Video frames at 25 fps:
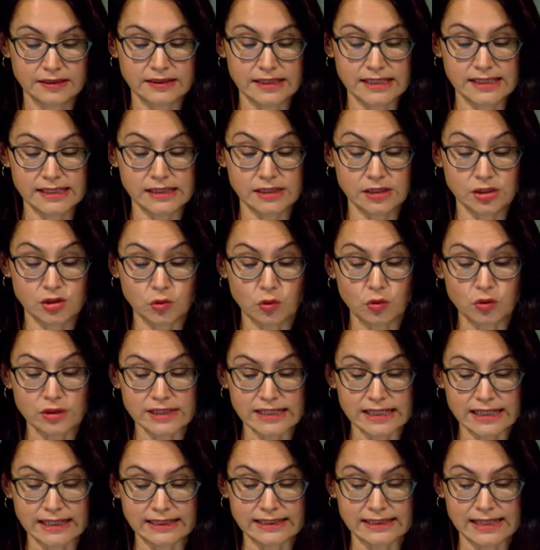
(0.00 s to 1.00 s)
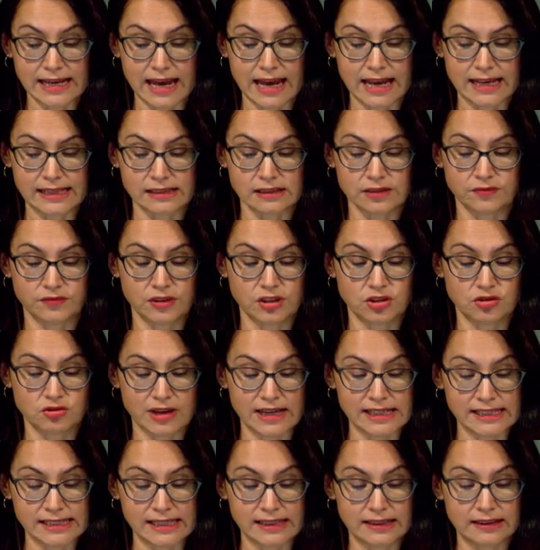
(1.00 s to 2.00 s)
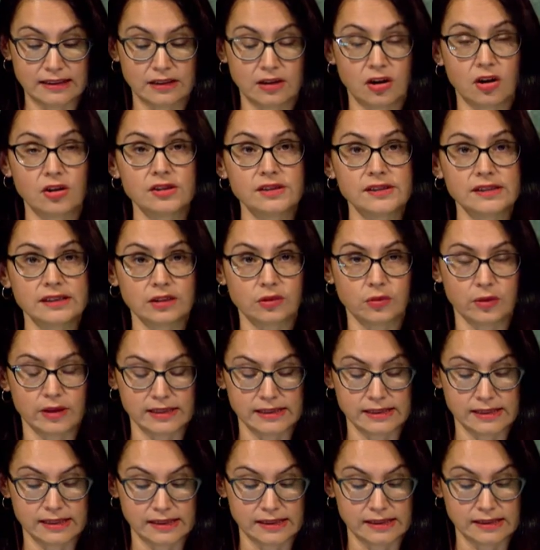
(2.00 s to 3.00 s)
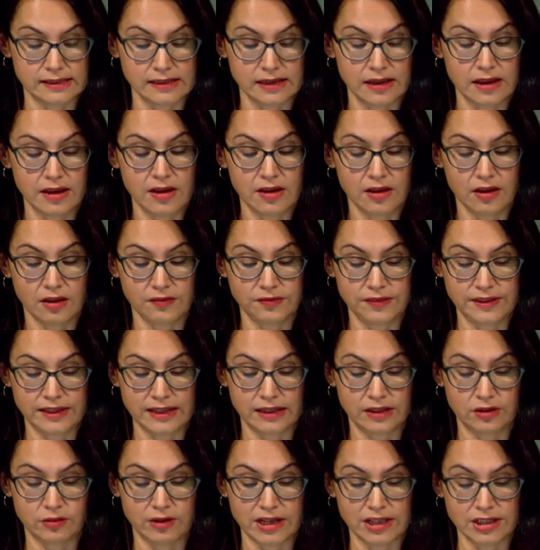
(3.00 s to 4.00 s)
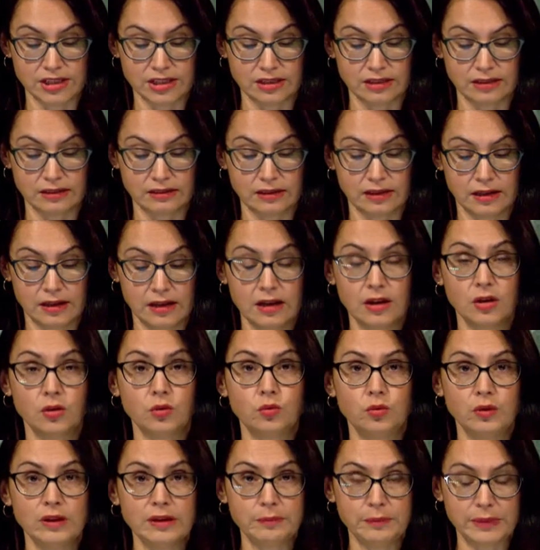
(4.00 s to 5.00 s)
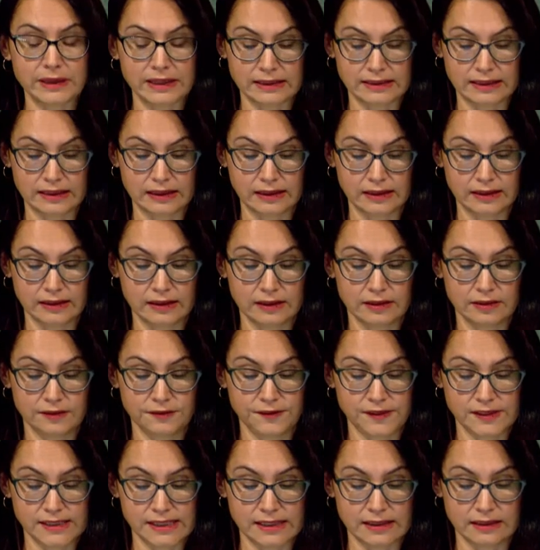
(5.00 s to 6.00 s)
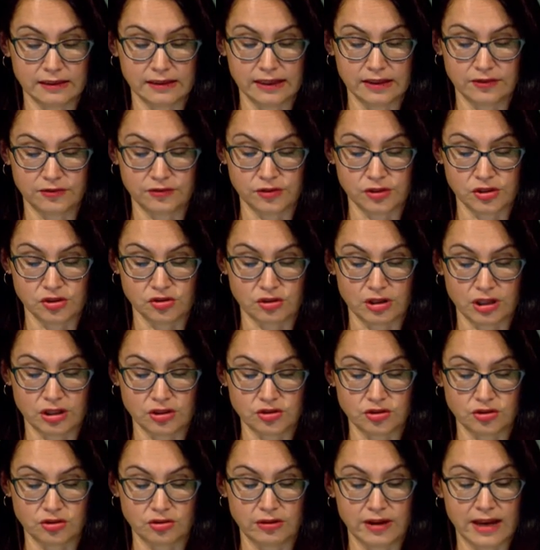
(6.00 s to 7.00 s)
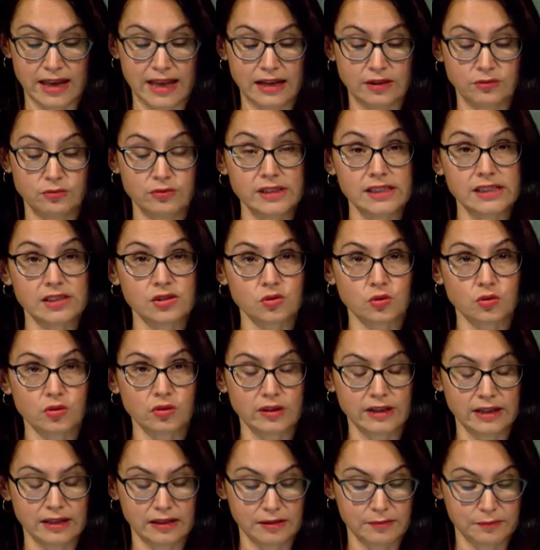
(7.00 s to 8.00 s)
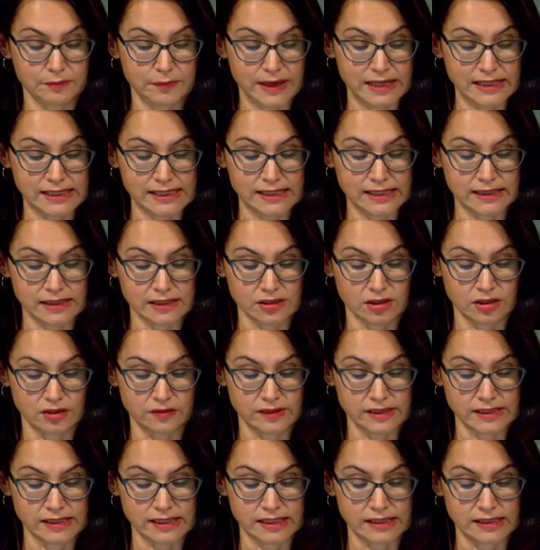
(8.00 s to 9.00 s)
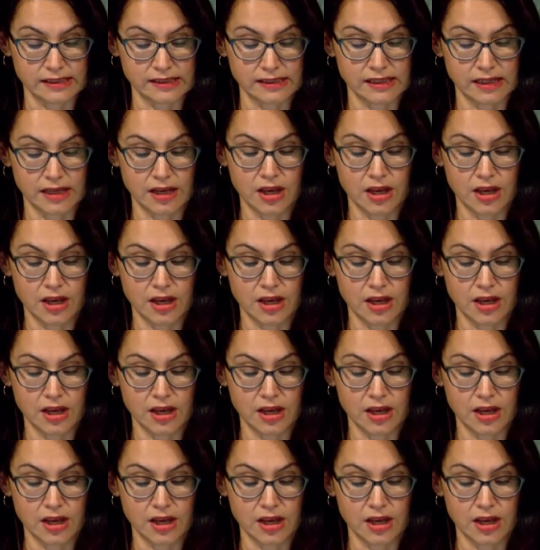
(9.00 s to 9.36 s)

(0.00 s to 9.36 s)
This daunting task of addressing the consequences of the aggression, rebuilding physical infrastructure, and restoring basic services